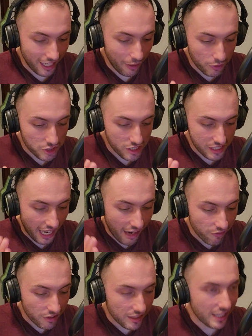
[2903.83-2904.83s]
It was just
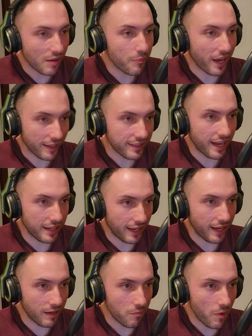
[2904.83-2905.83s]
everything about that
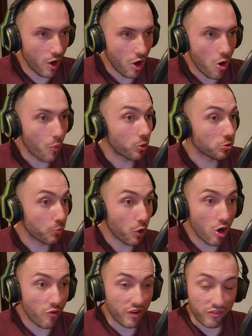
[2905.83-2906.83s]
game was
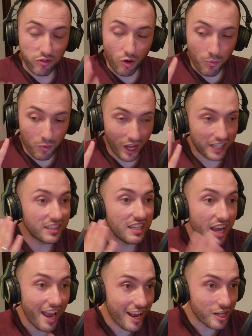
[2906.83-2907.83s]
perfect, from like the
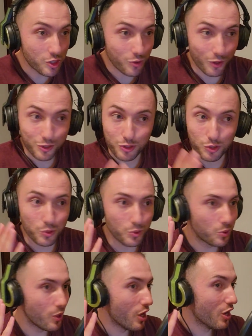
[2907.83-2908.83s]
entrance to